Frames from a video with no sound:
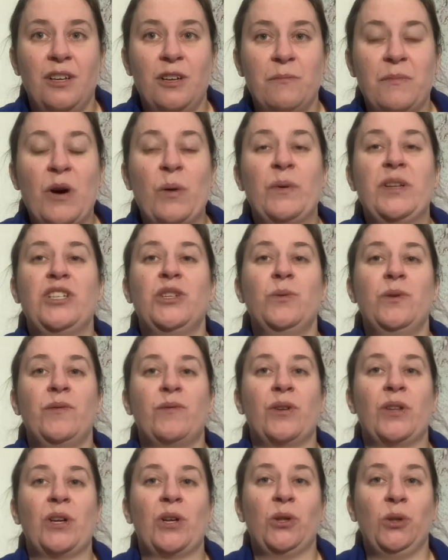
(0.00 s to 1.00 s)
But we do it
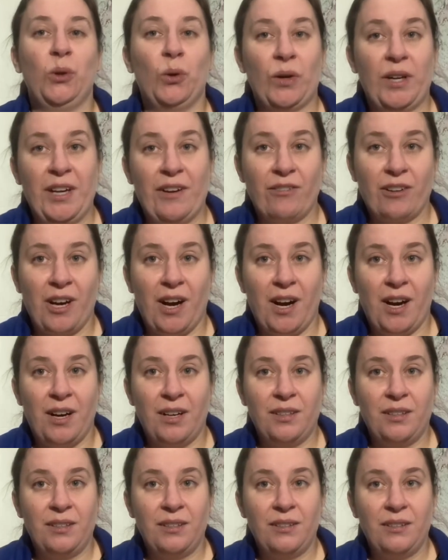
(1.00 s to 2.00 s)
for the glory of God.
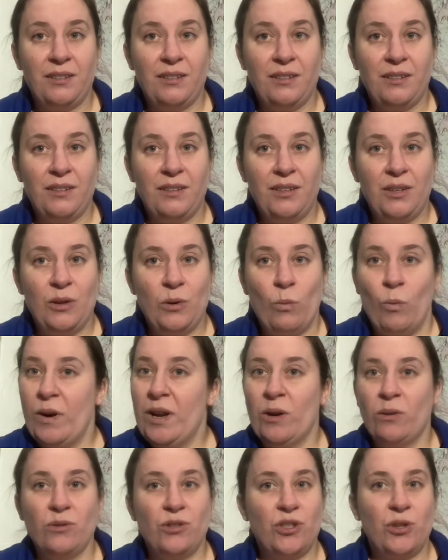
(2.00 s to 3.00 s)
We
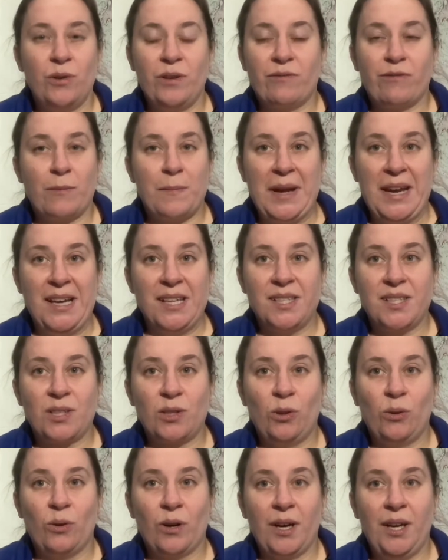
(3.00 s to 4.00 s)
don't do it for man's
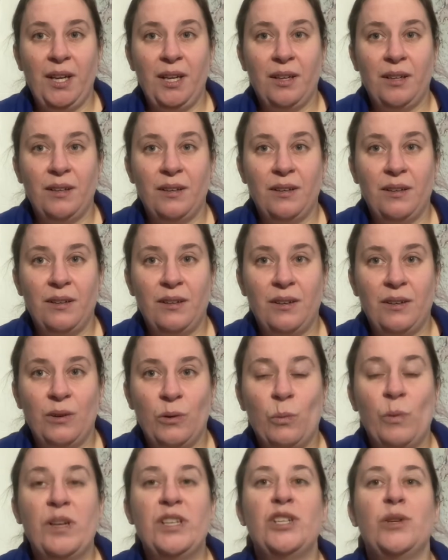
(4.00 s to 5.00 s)
glory.
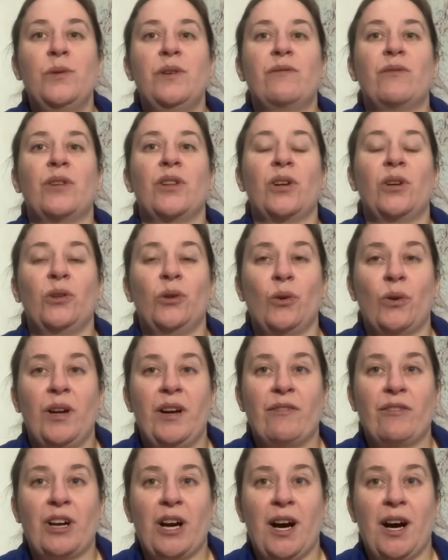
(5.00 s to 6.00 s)
We do it for the glory
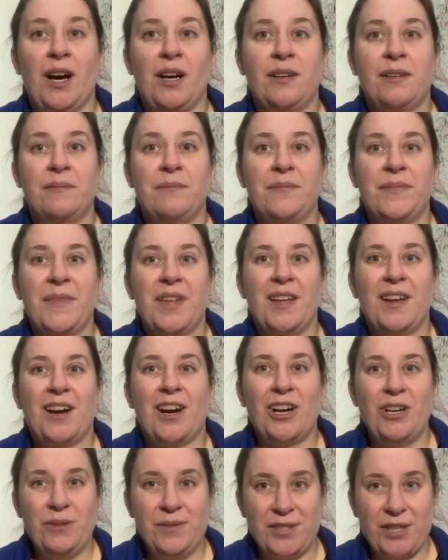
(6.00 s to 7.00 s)
of God.
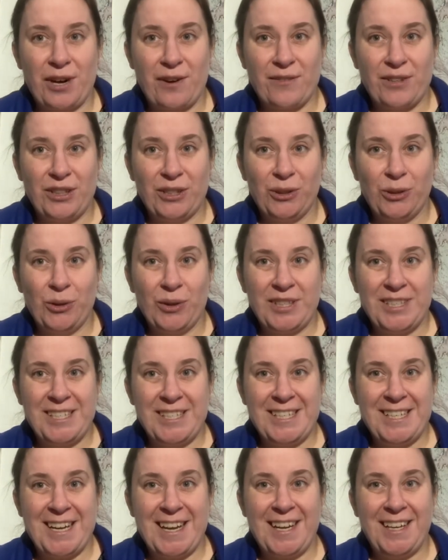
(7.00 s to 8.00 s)
Are you serving the Lord
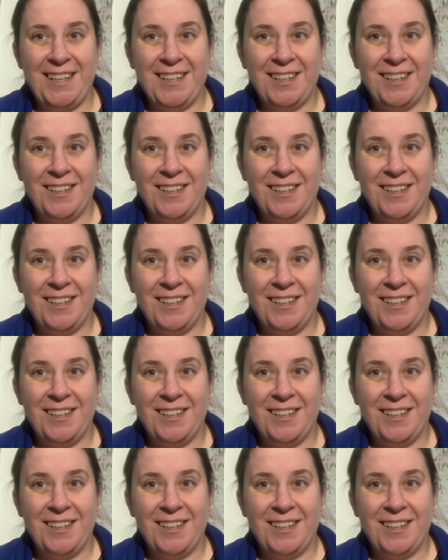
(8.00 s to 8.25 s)
today?